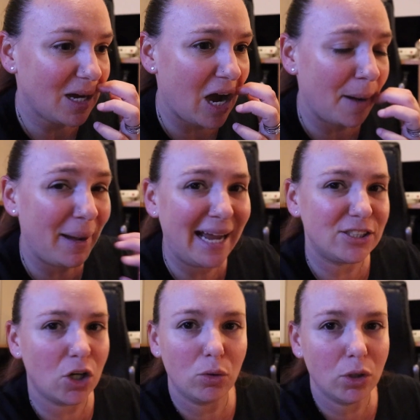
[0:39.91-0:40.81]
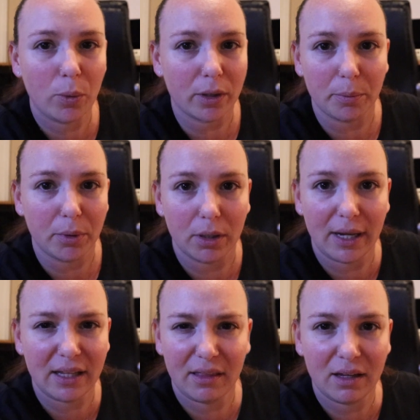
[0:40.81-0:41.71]
Um, I don't know where to put
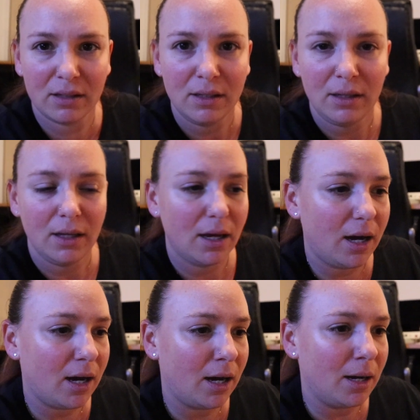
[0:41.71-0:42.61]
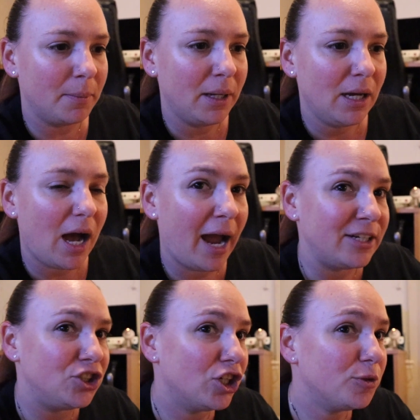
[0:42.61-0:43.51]
anything. Um, I
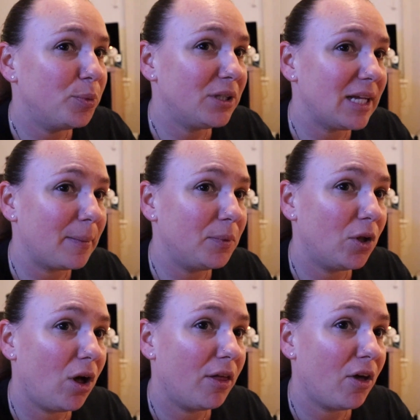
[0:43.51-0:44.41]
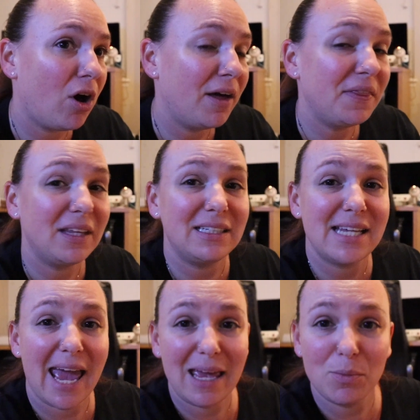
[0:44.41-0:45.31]
just put the tablecloth on the
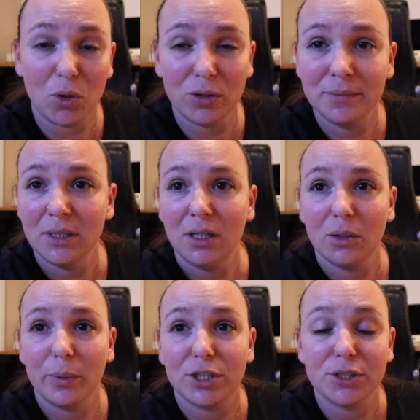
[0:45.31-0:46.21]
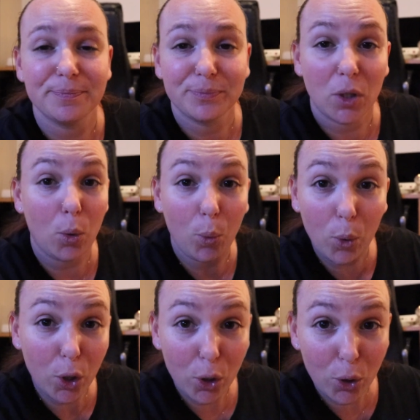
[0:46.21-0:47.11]
table, which,
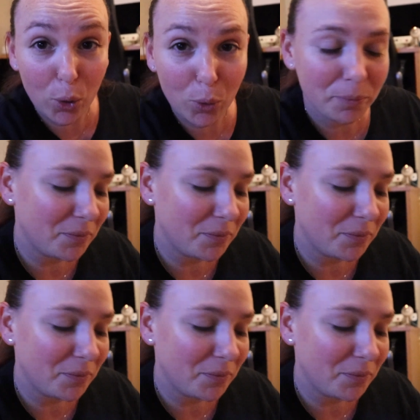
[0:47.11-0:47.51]
woohoo!